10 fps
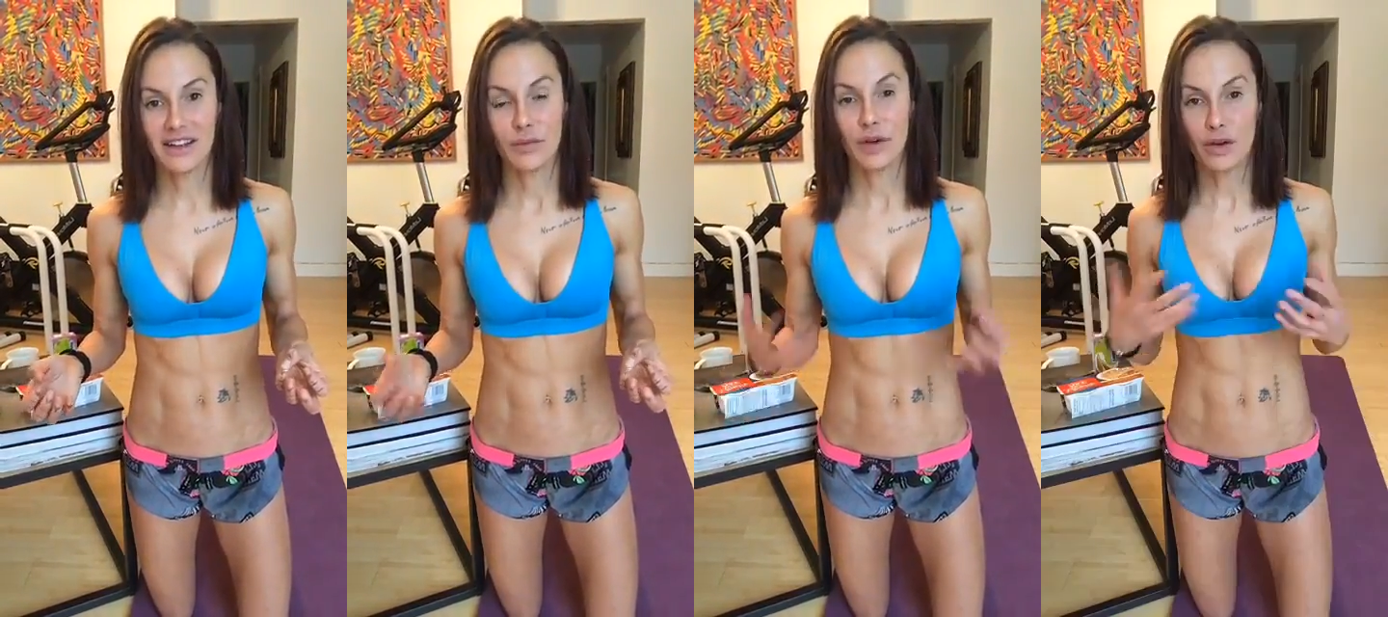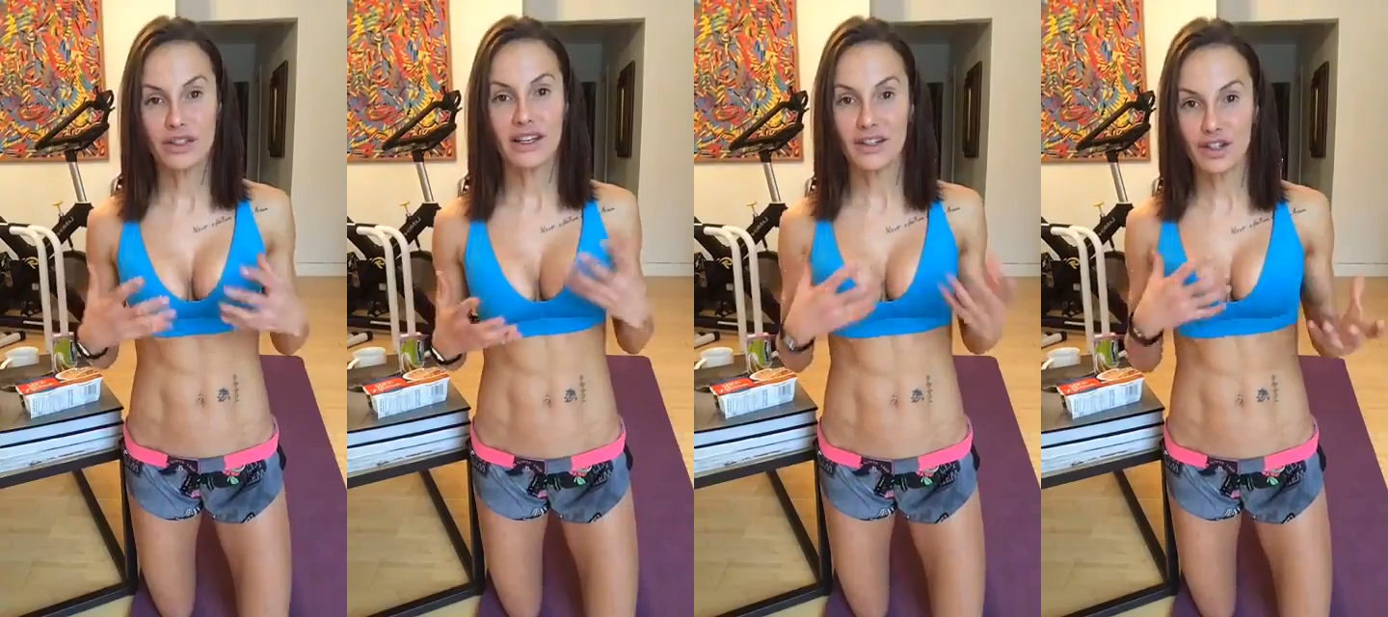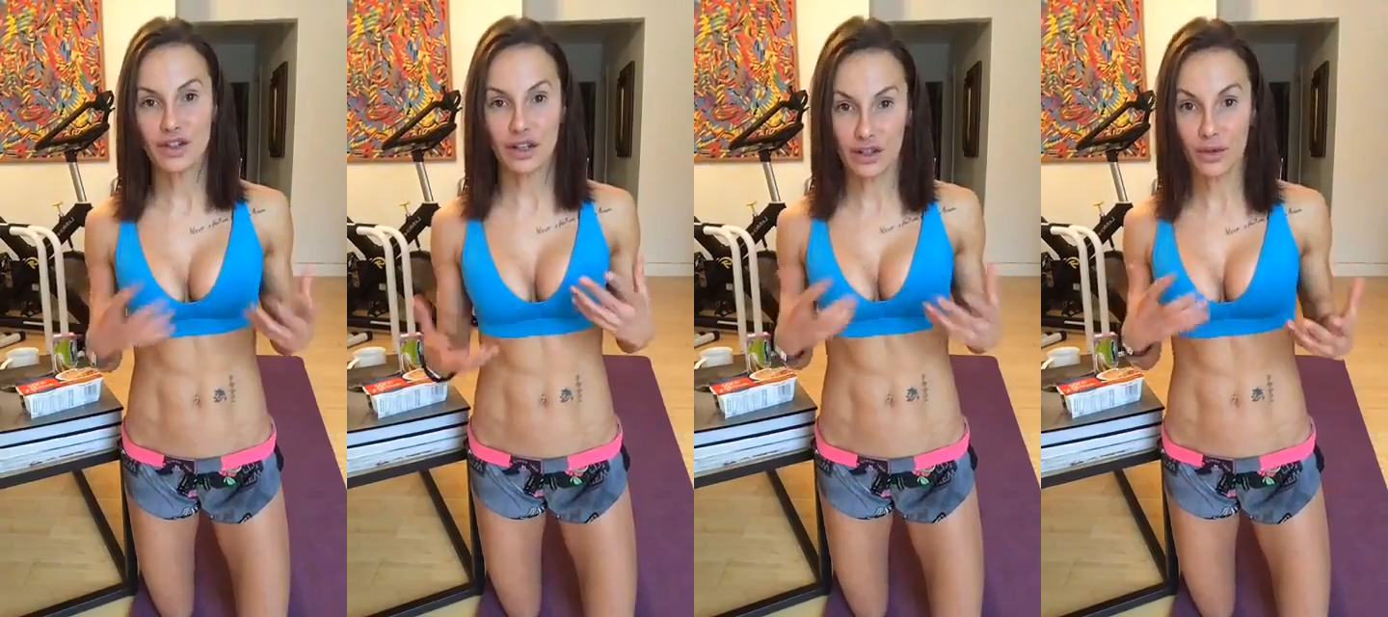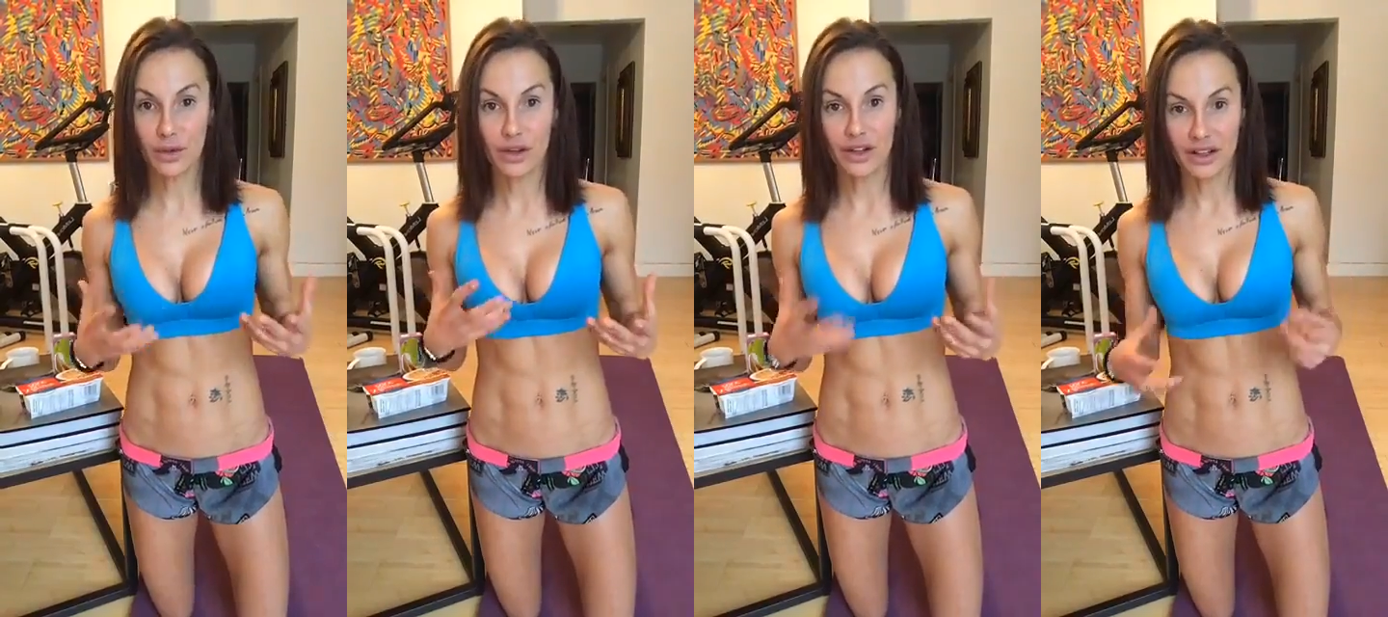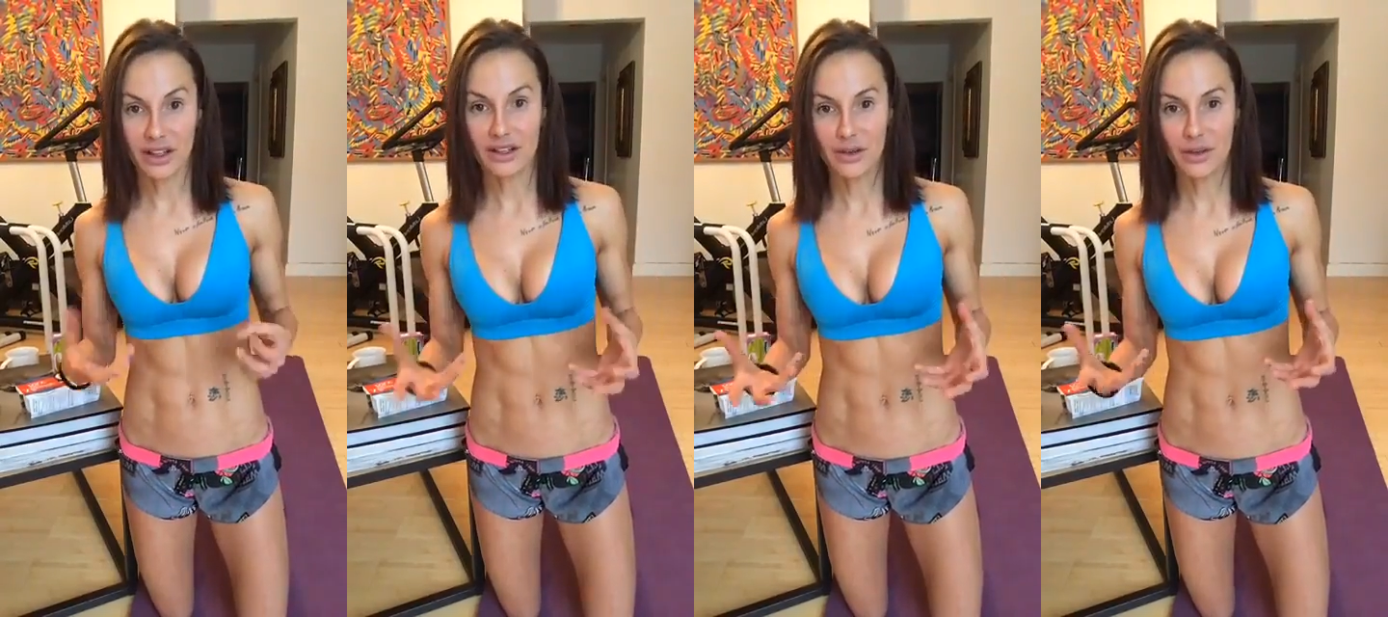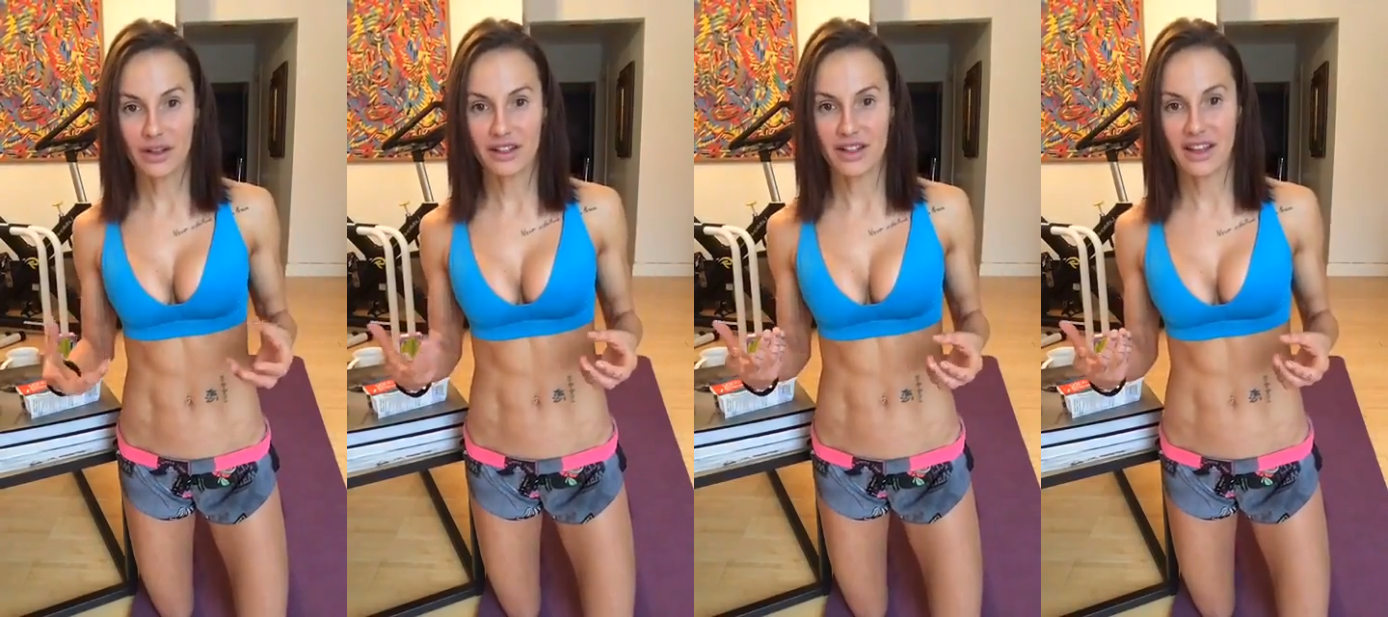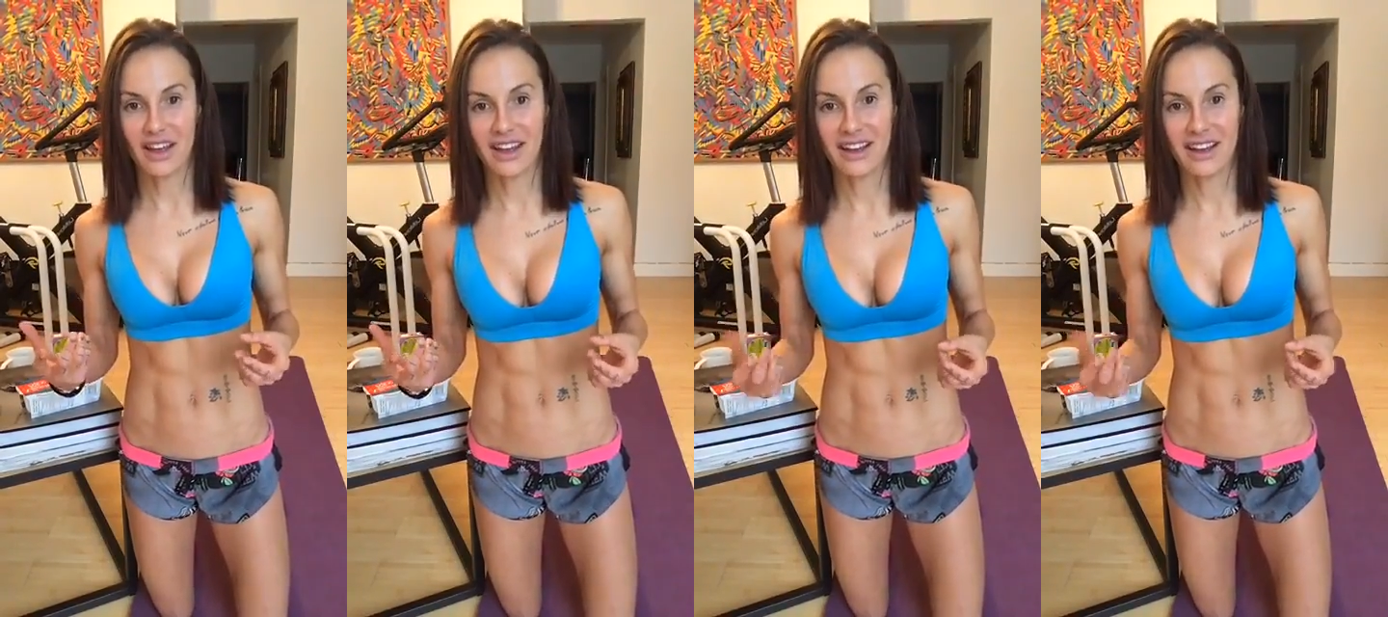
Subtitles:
Protein and sugar do work, they do work as a thing.